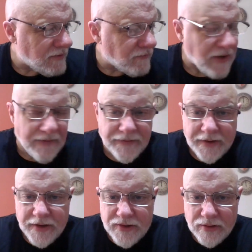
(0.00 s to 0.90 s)
draft to
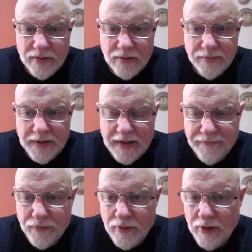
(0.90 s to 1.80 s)
digital
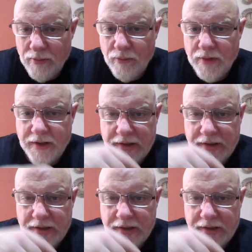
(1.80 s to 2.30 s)
platform where they